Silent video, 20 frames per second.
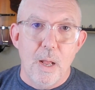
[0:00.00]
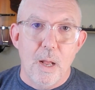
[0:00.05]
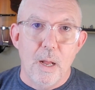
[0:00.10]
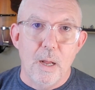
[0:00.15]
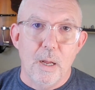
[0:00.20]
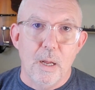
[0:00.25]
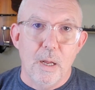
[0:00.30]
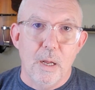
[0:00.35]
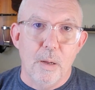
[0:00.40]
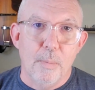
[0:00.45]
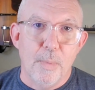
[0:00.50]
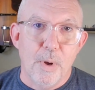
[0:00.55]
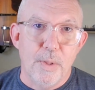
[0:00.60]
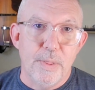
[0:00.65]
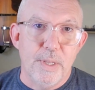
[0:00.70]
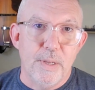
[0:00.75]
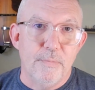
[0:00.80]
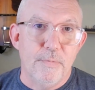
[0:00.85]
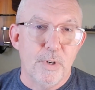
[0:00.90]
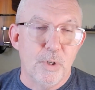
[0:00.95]

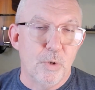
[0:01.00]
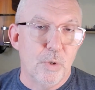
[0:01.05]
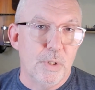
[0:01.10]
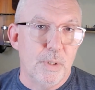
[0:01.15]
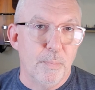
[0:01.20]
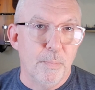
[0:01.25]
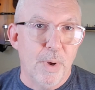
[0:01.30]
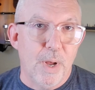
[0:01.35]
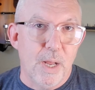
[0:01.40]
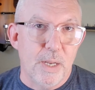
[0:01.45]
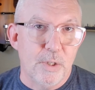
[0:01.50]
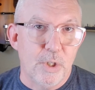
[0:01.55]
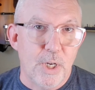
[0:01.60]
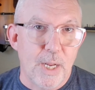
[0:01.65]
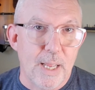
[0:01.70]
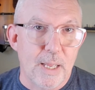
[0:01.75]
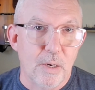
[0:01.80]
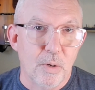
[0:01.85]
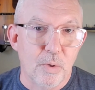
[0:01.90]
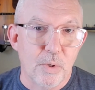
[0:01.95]
on the Adventures in Pod
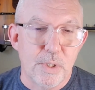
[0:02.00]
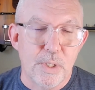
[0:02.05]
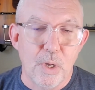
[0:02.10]
channel.